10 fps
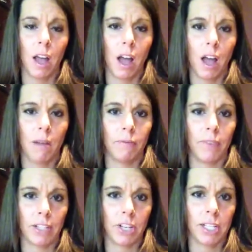
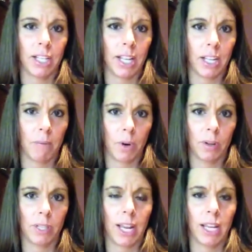veggies and lean
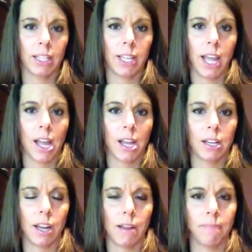proteins,
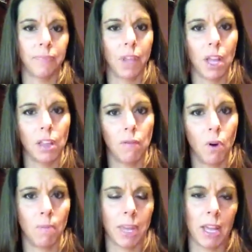and I love
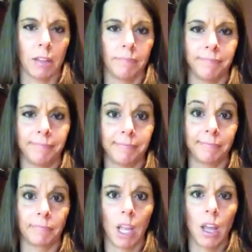oatmeal
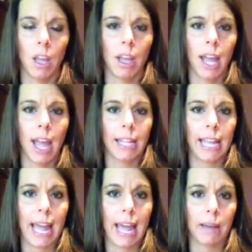and
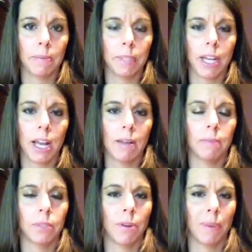yams.
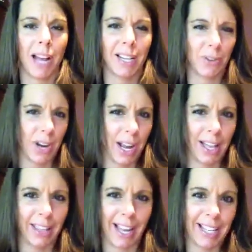So I'm kind of trying,
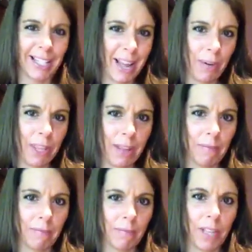I stay
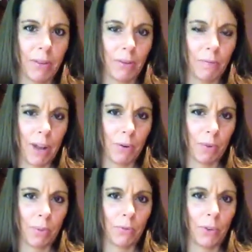within my
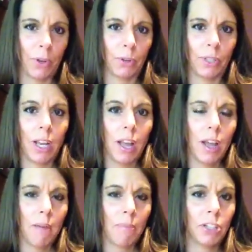normal foods,
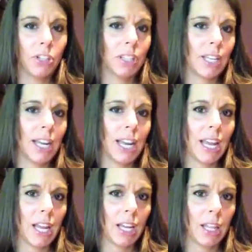but just
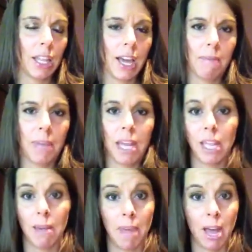eating them in
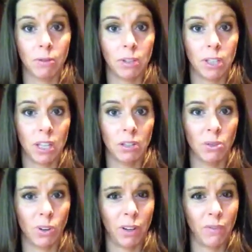the amounts that
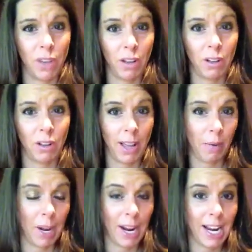sort of feel like
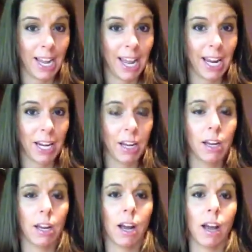what I need,
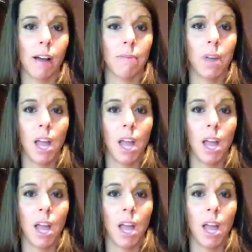and